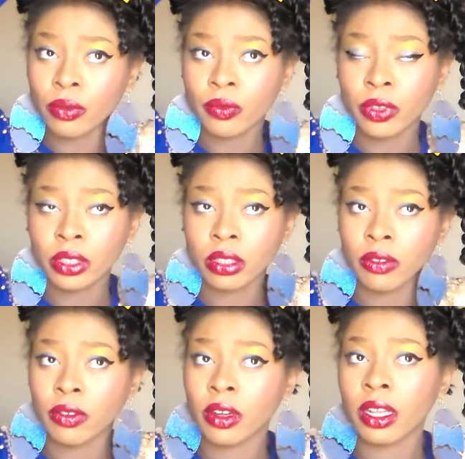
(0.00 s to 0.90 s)
First
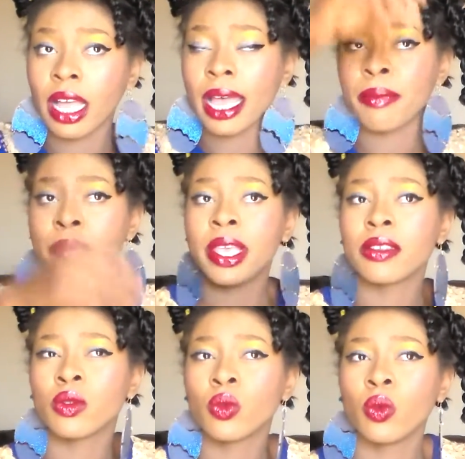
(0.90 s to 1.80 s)
of all, I
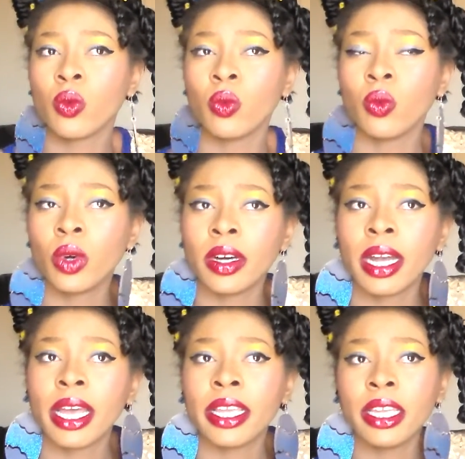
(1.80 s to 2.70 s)
mix
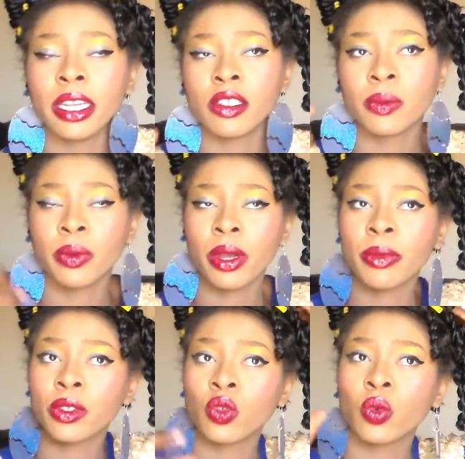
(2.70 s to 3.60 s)
water in a spray
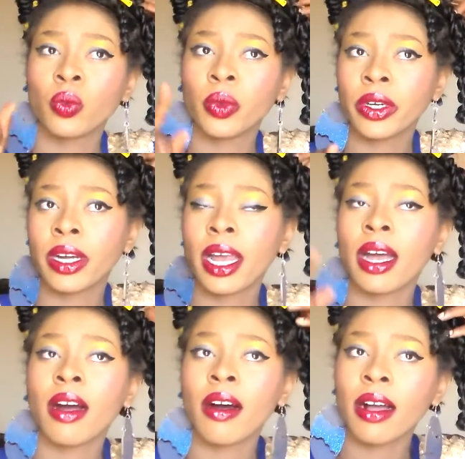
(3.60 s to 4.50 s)
bottle,
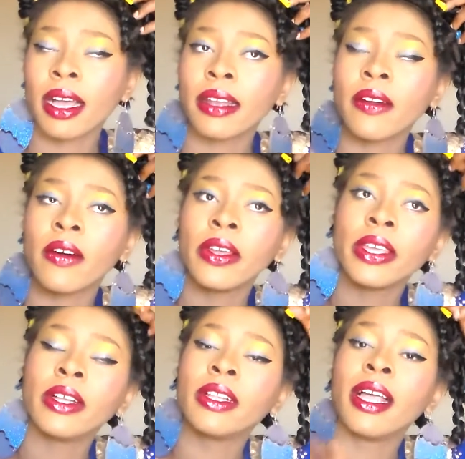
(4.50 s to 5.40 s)
water, argan
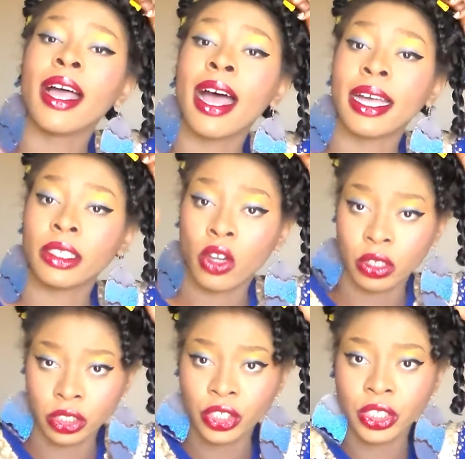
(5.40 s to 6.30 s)
oil, and
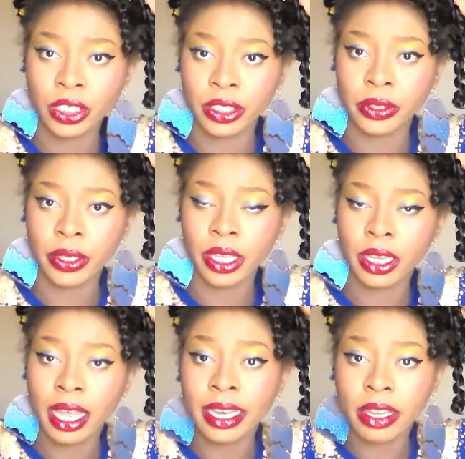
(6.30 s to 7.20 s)
conditioning,
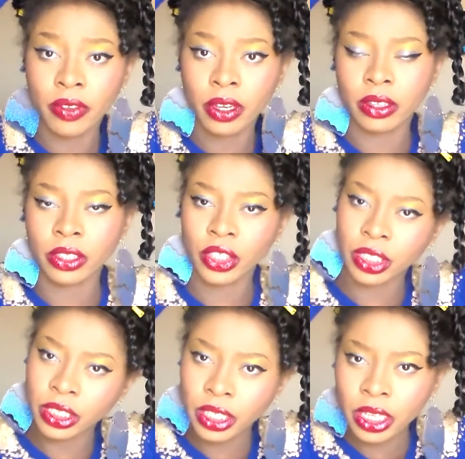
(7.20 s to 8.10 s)
okay, and leave-in
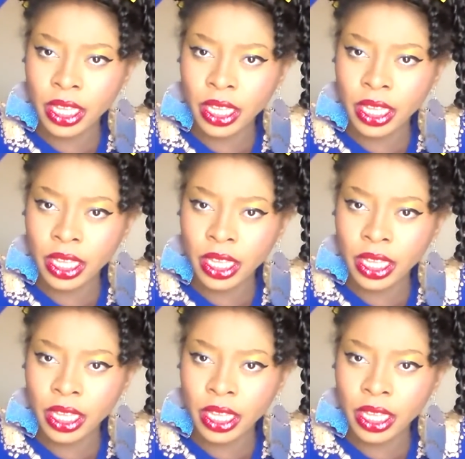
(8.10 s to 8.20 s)
conditioning.